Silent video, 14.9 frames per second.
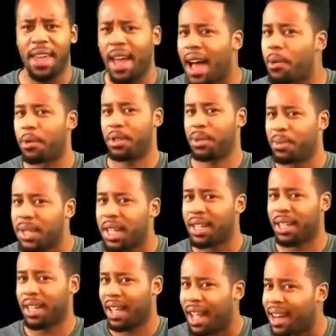I want some shit
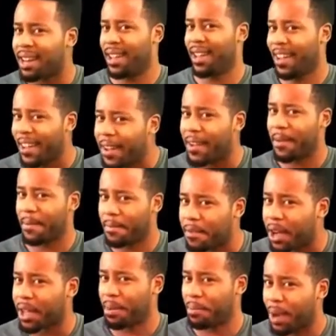that got a nigga in here
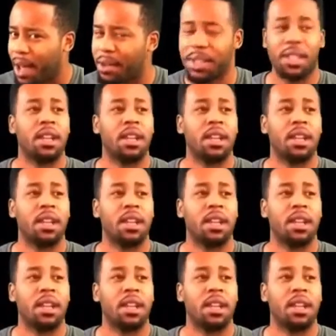fucking bouncing.